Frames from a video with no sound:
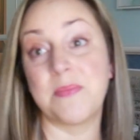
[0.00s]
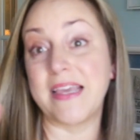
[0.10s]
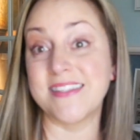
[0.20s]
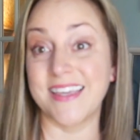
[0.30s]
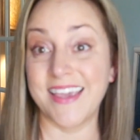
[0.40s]

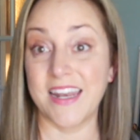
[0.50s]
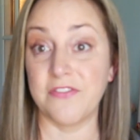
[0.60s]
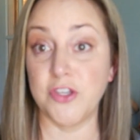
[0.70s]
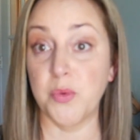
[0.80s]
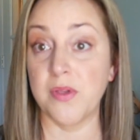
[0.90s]
amazing. And
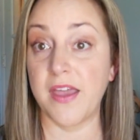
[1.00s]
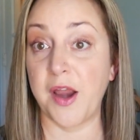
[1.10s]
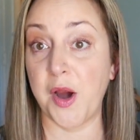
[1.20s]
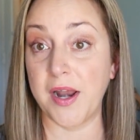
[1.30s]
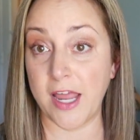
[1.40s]
if you were
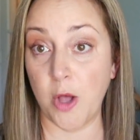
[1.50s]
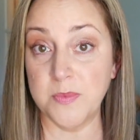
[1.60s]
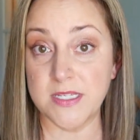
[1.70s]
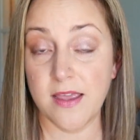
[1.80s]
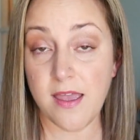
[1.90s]
there and
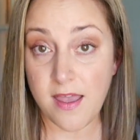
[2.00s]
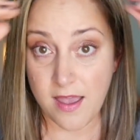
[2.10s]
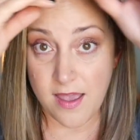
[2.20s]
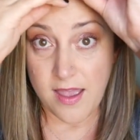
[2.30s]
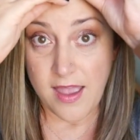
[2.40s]
helped
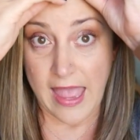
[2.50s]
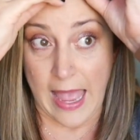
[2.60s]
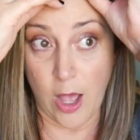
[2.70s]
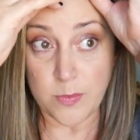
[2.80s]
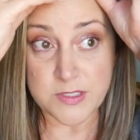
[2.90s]

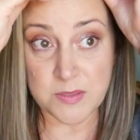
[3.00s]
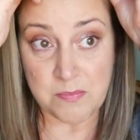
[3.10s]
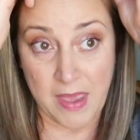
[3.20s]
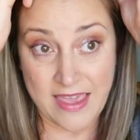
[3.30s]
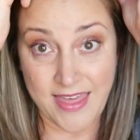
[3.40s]

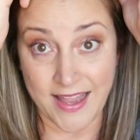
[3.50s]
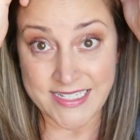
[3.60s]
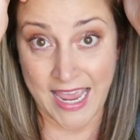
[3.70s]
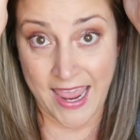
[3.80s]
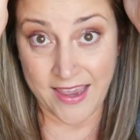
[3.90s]
make that
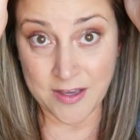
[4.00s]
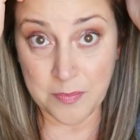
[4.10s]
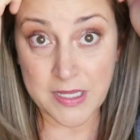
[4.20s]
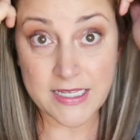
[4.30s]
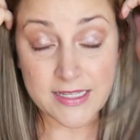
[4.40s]
day
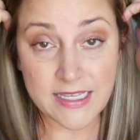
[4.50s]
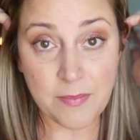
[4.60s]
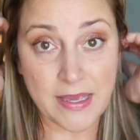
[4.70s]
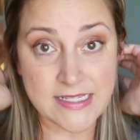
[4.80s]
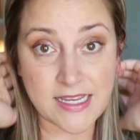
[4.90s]
completely
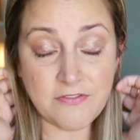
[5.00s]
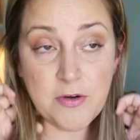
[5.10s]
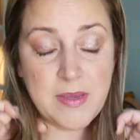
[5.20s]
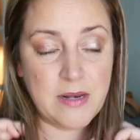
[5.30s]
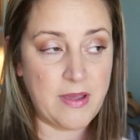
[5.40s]
amazing
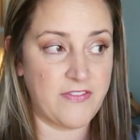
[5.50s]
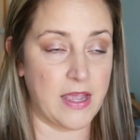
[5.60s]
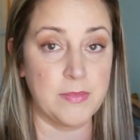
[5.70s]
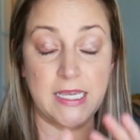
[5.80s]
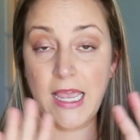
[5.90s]
for me and my
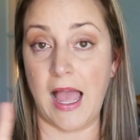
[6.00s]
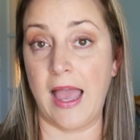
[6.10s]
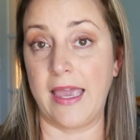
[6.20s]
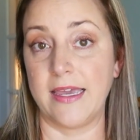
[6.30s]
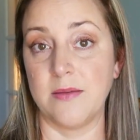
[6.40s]
family,
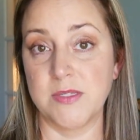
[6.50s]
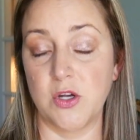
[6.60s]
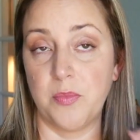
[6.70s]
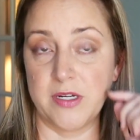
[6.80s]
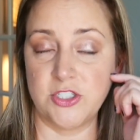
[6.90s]
I am
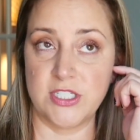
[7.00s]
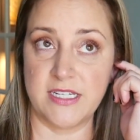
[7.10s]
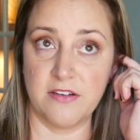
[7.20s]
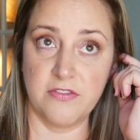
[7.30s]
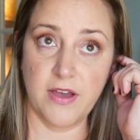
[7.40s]
so
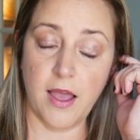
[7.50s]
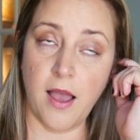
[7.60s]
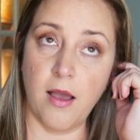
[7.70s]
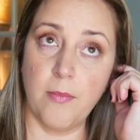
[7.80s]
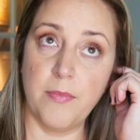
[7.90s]
appreciative.
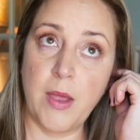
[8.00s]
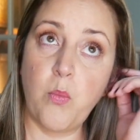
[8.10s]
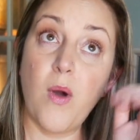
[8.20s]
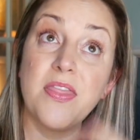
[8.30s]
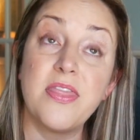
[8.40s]

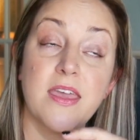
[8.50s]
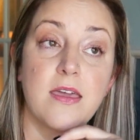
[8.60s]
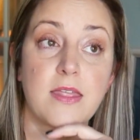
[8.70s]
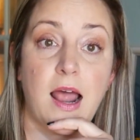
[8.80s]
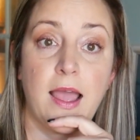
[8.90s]
And one
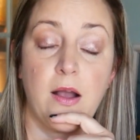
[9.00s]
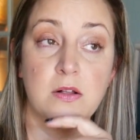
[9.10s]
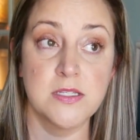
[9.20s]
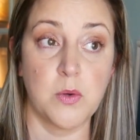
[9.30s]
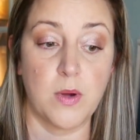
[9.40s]
thing that I
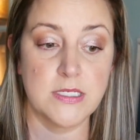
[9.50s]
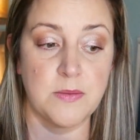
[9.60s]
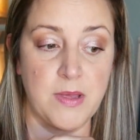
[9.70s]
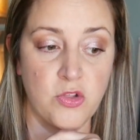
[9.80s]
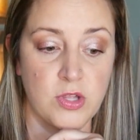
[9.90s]
also want
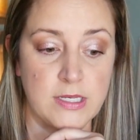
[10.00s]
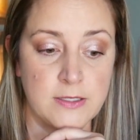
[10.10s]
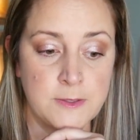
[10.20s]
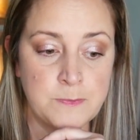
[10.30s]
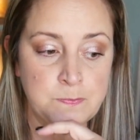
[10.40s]
to
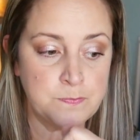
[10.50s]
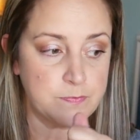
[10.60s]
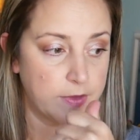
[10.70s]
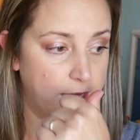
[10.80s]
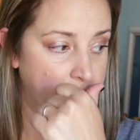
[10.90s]
mention
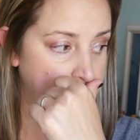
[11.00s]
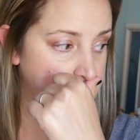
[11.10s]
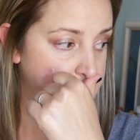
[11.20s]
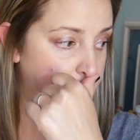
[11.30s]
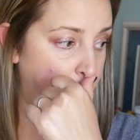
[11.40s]

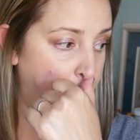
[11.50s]
is